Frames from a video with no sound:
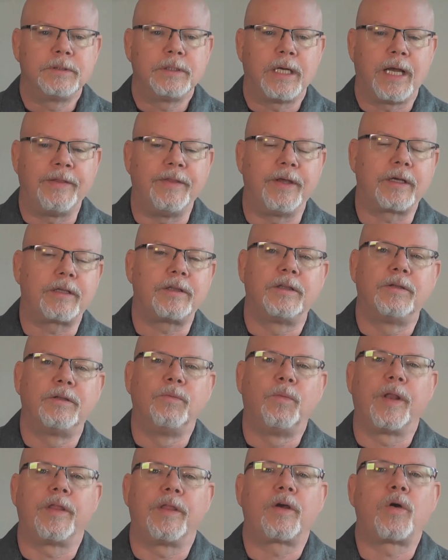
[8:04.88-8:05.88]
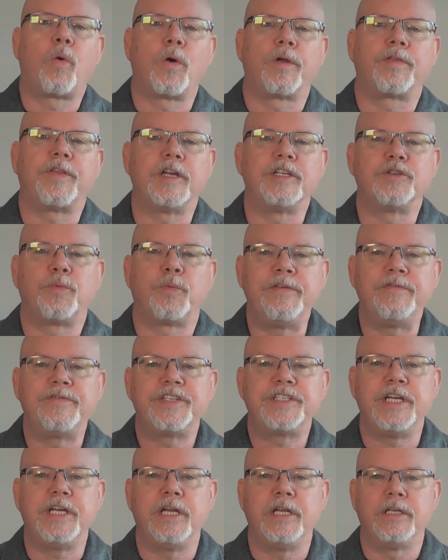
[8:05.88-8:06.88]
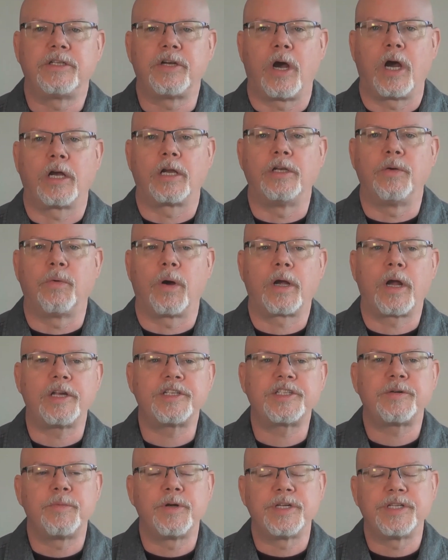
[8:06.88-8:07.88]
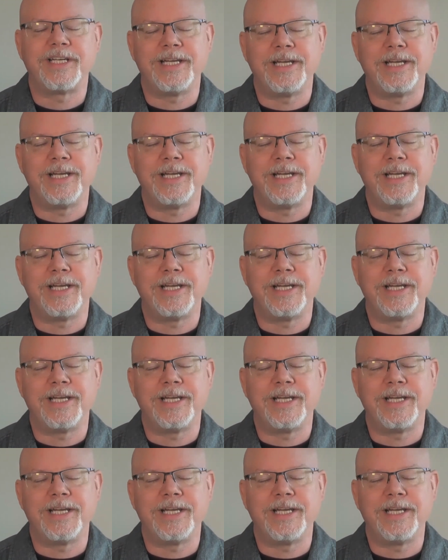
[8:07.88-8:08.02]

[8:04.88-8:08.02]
And one of the core things we've seen talking to our customers